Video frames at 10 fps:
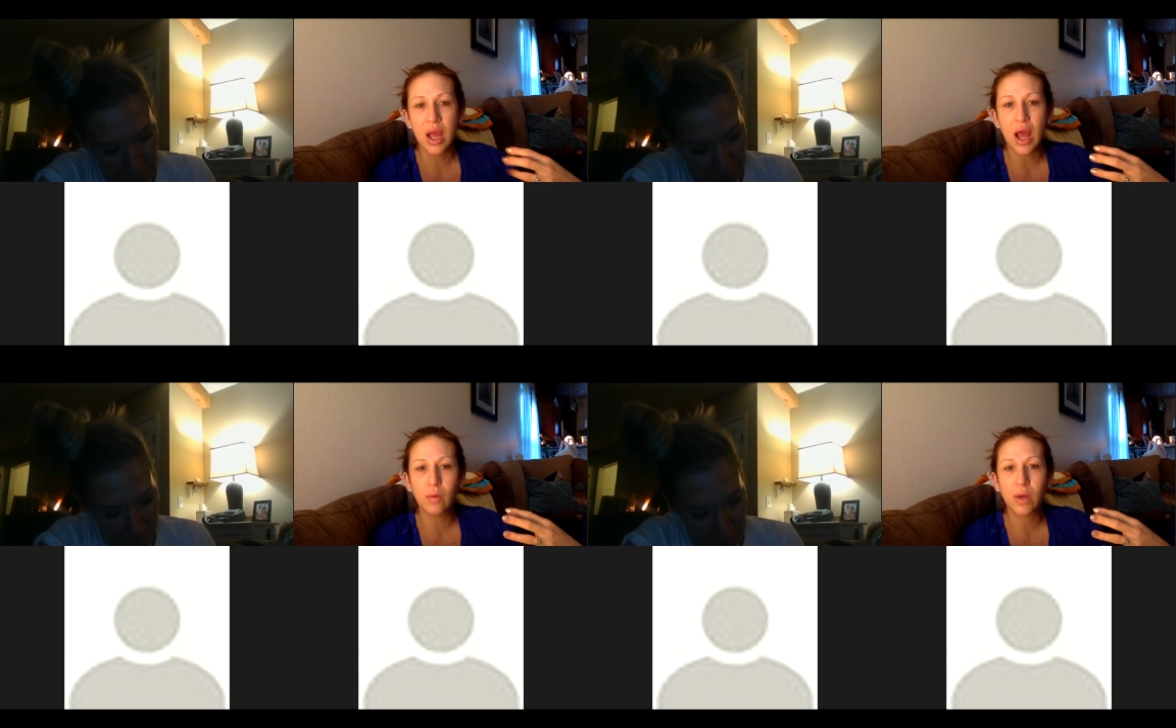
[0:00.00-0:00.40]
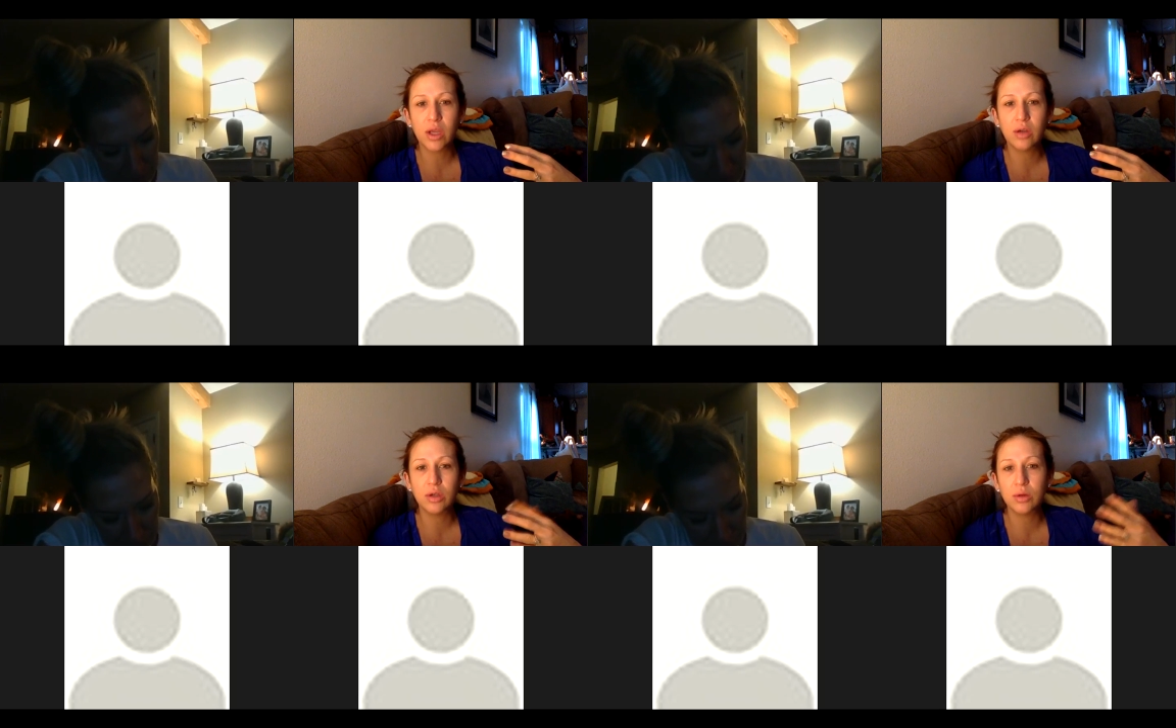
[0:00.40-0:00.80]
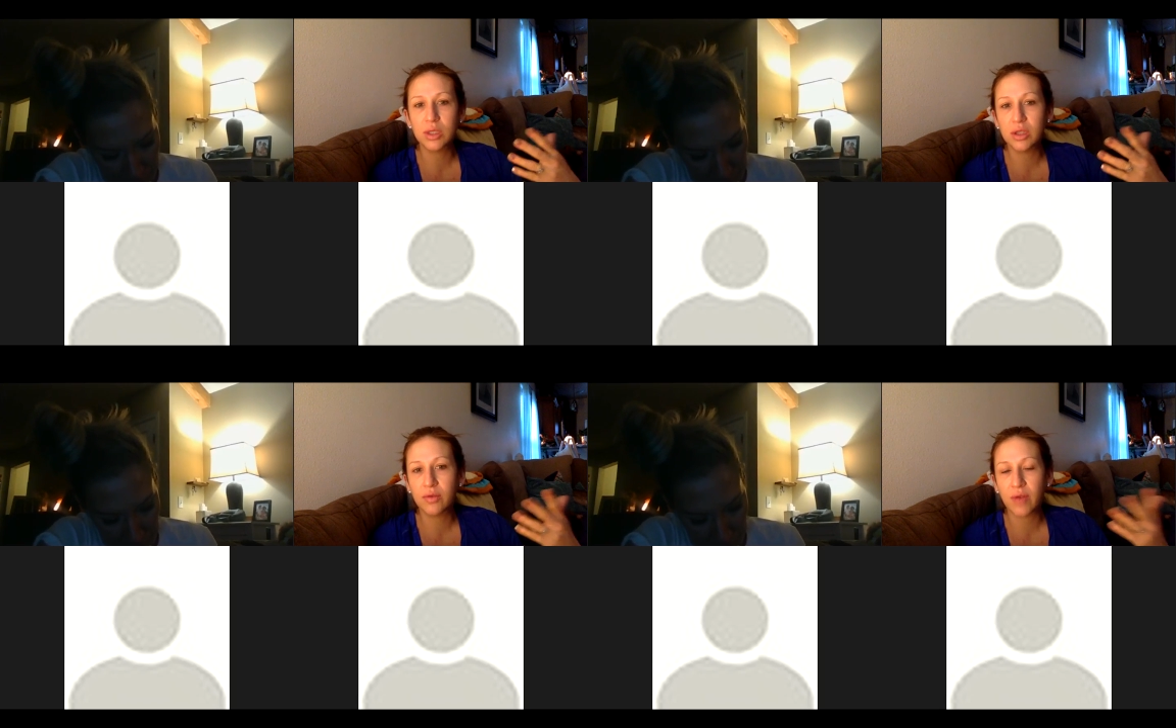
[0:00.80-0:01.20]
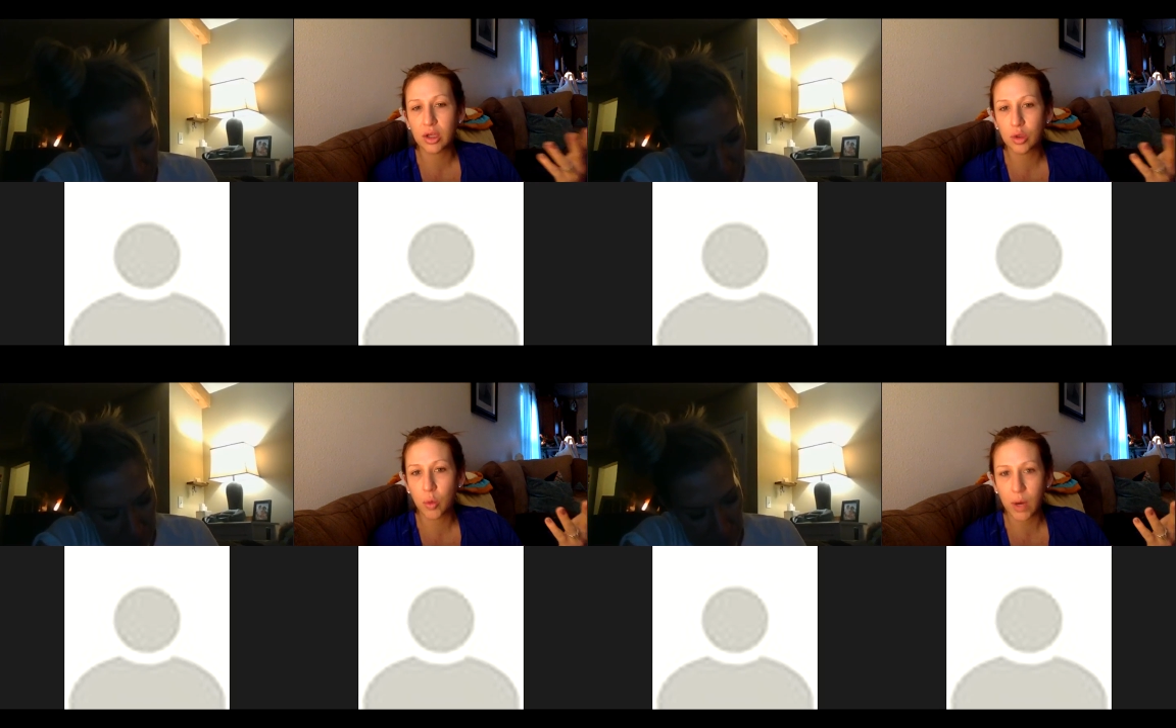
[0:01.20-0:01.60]
And what you do is you
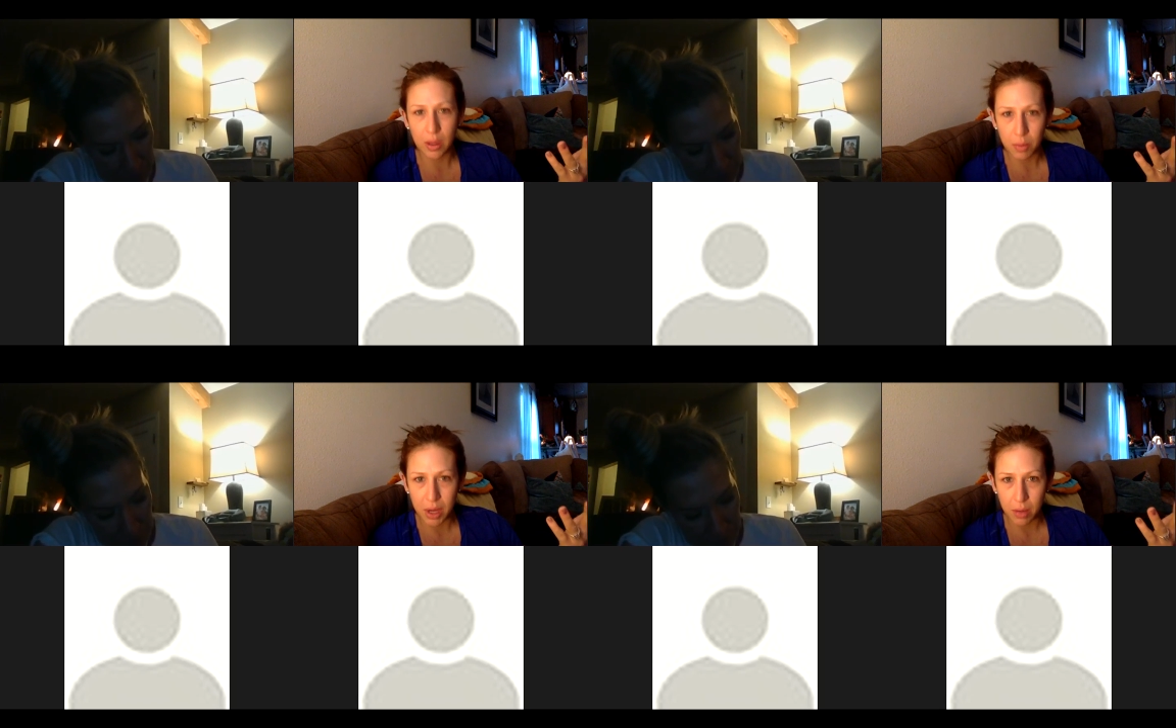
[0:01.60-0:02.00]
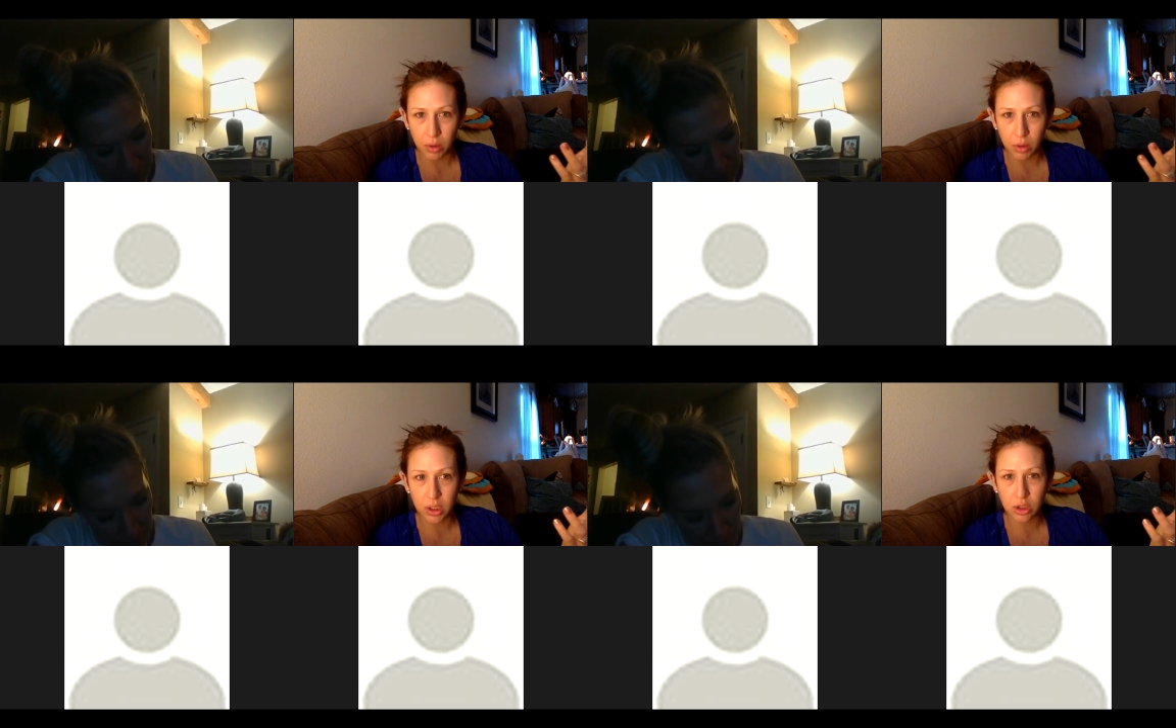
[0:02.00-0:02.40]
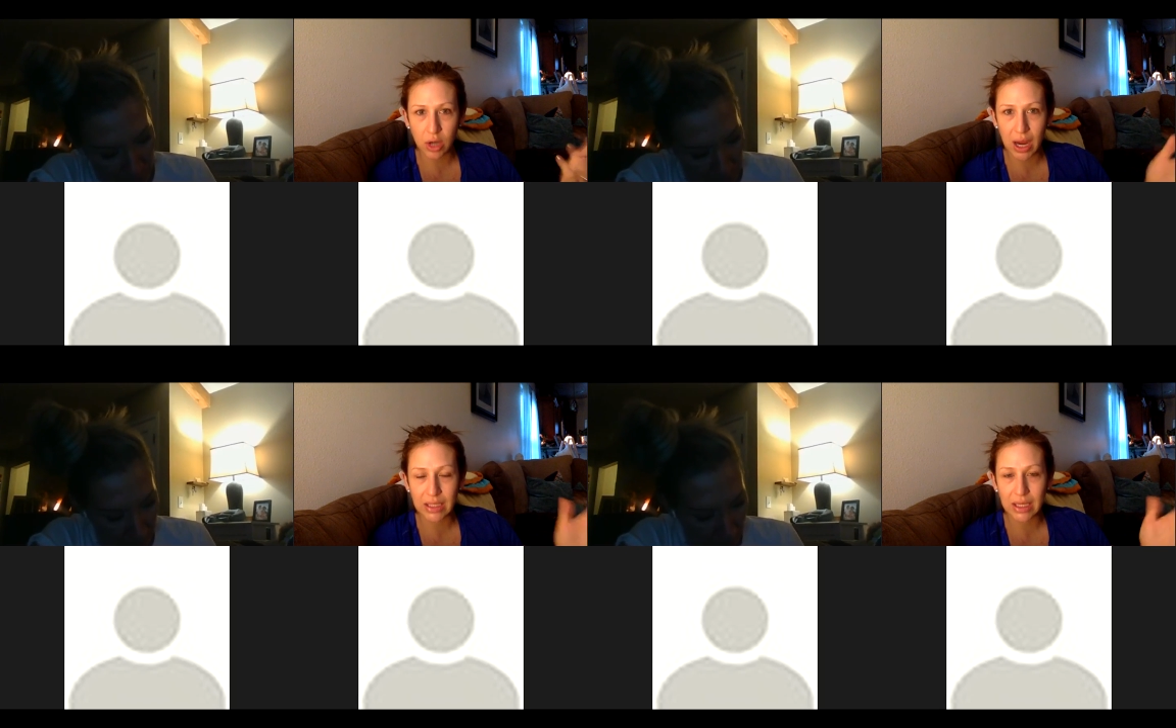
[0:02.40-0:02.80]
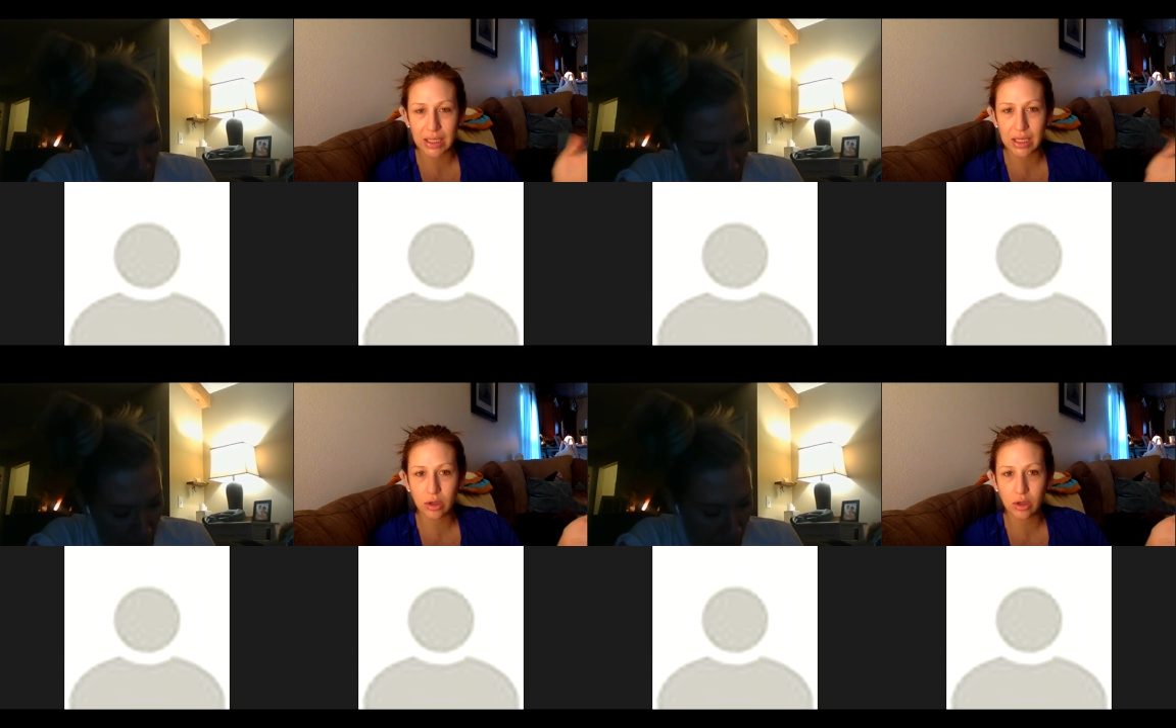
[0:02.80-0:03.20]
find 20 people to try a
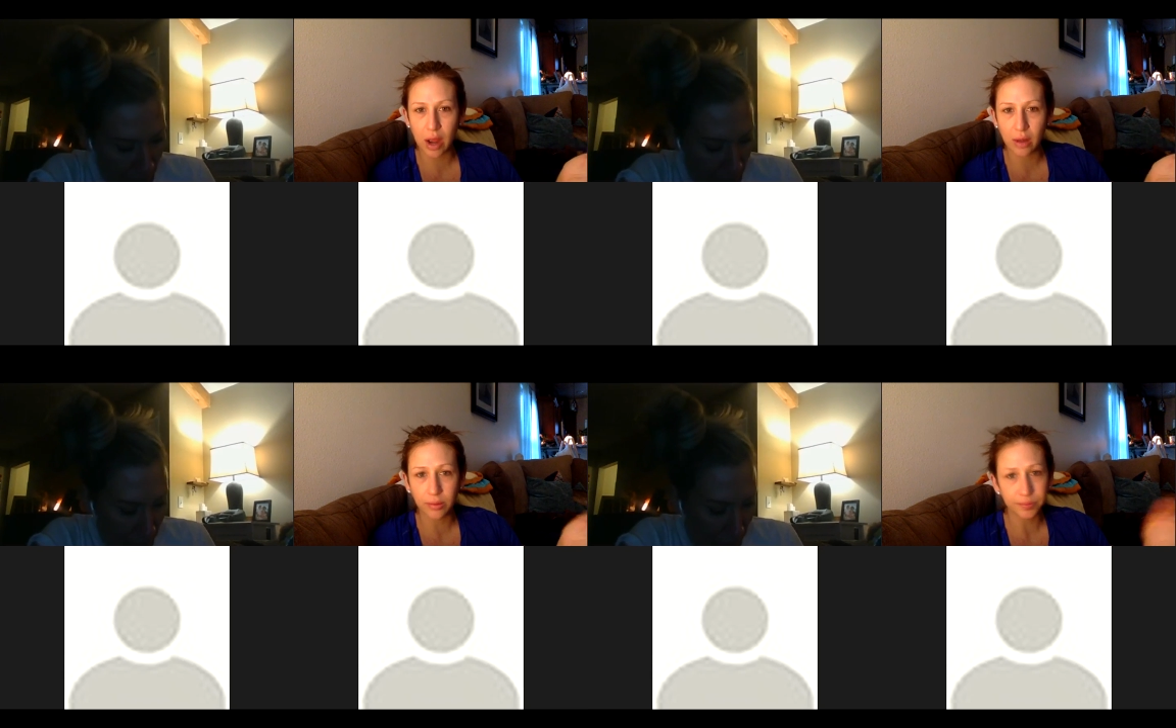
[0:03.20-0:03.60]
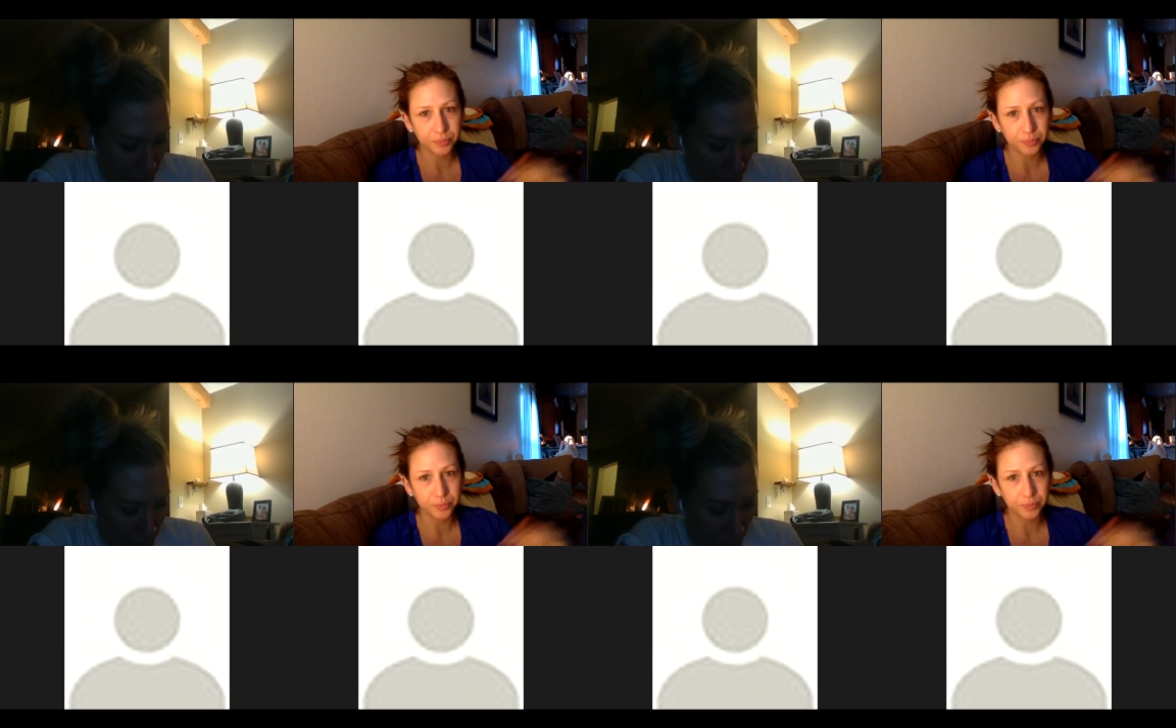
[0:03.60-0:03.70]
10-day trial.